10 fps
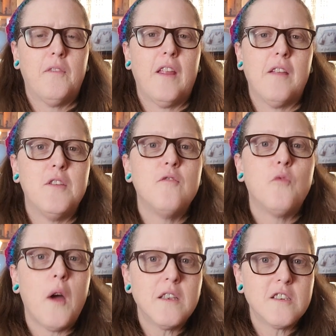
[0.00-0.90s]
if you've
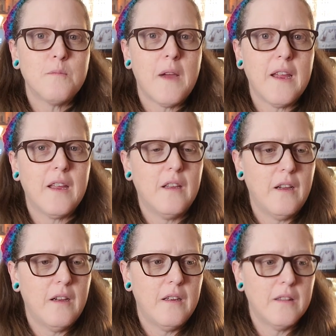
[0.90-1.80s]
watched my
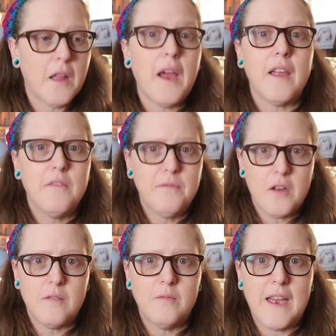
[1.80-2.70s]
uh, live
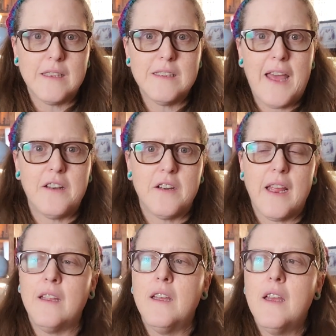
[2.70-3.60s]
from last
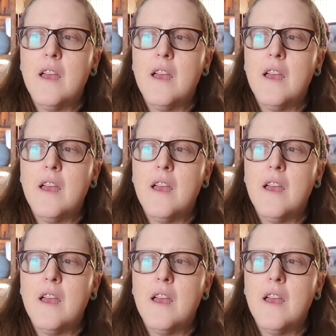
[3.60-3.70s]
Saturday,